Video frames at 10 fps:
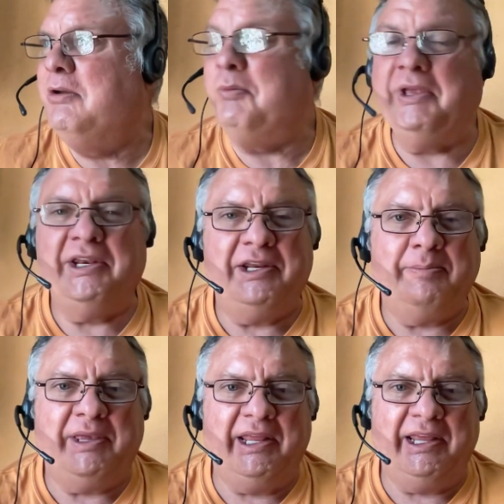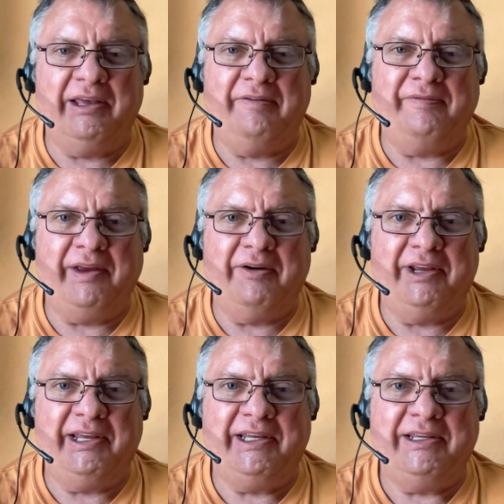we ended up getting a
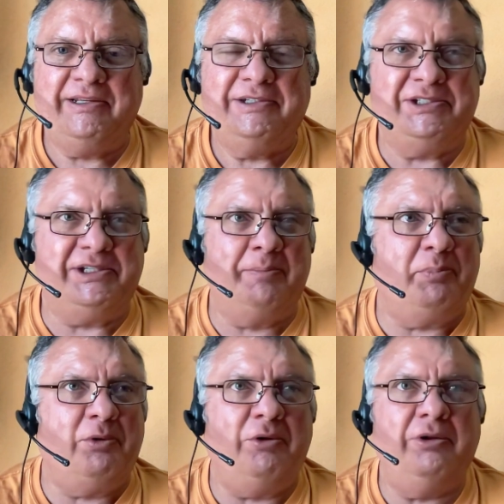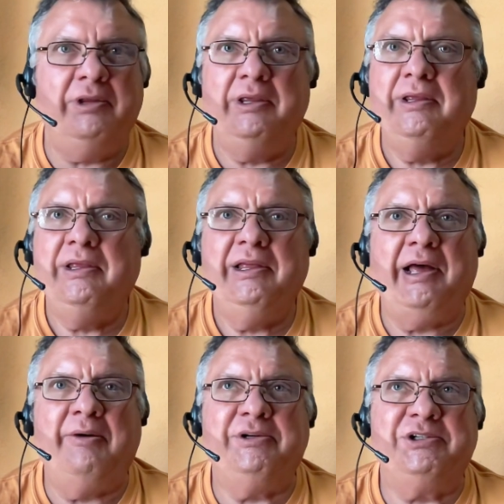very simple,
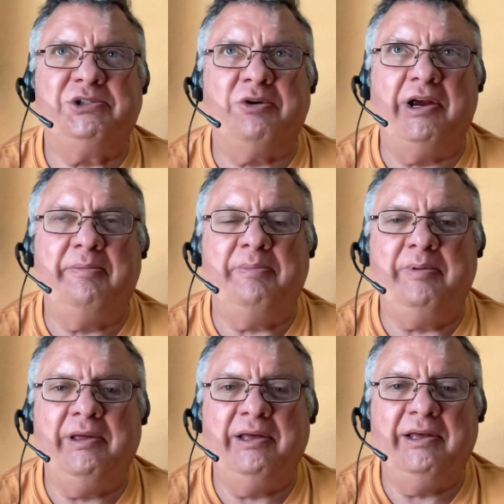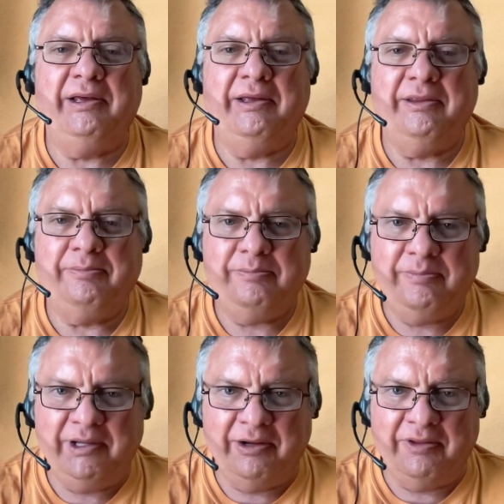I would describe, the
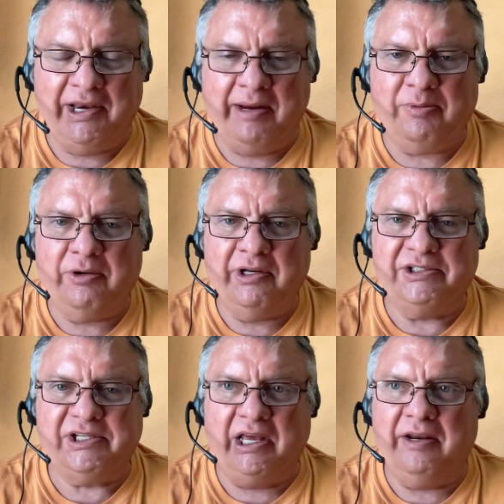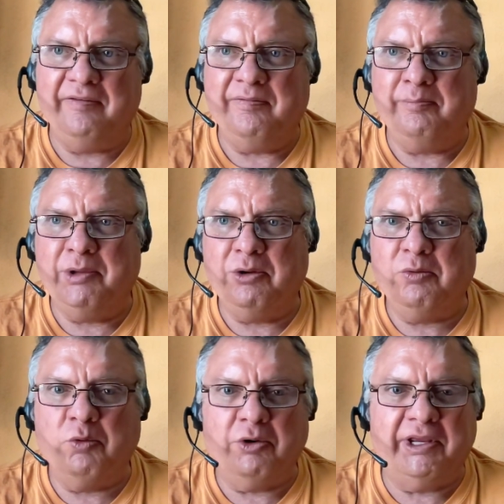neighborhood as kind of
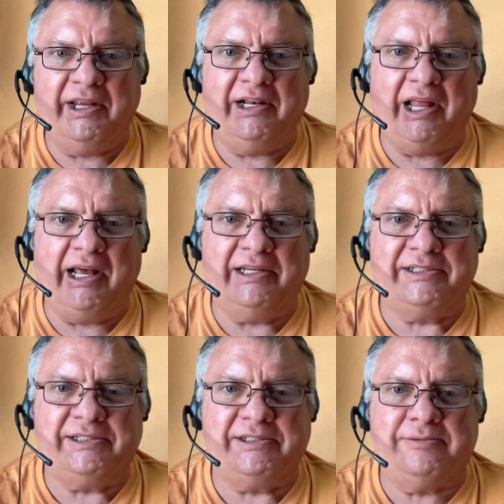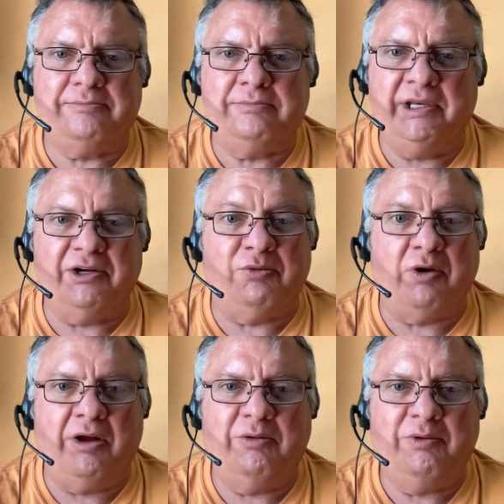middle working class
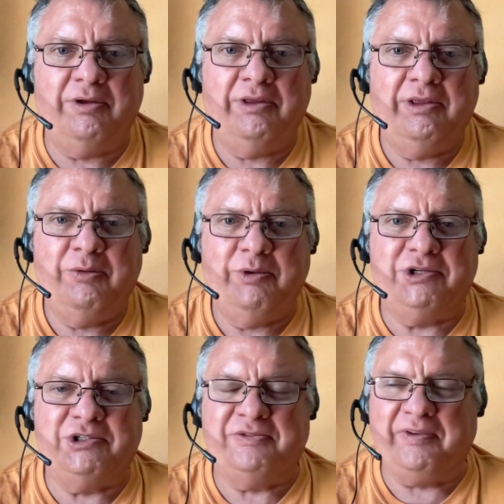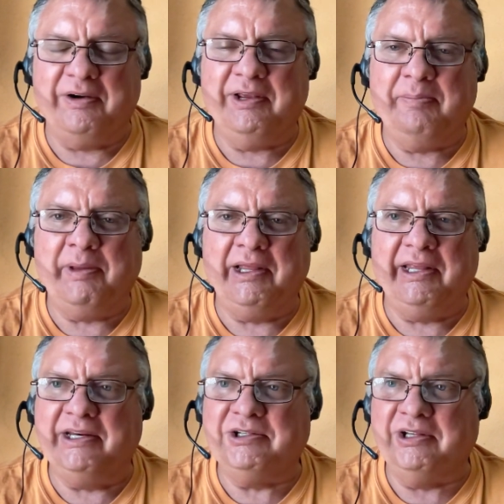Nicaragua, which is very
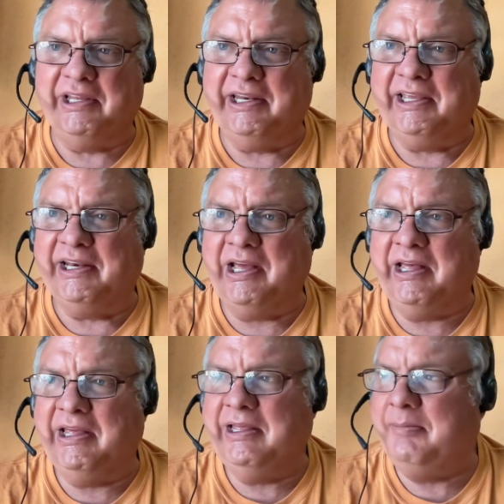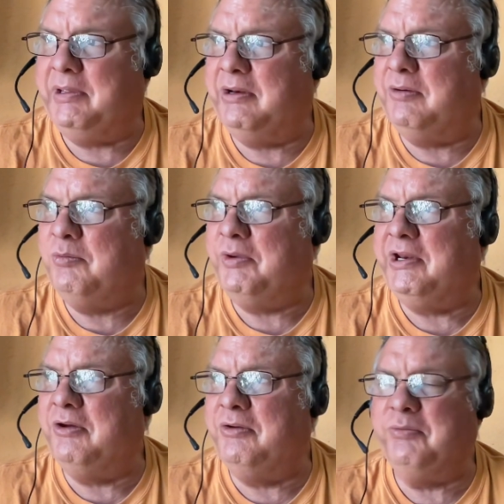appealing to Lydia and I. I mean, we
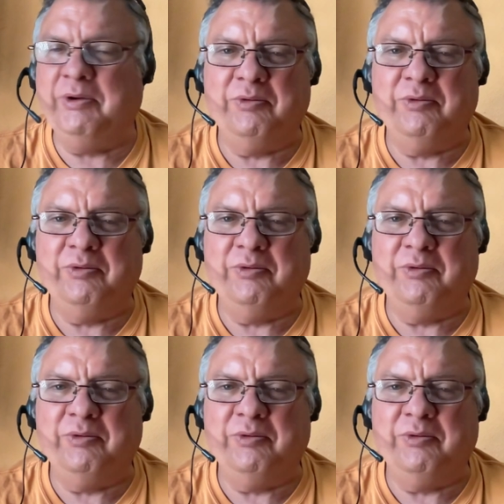didn't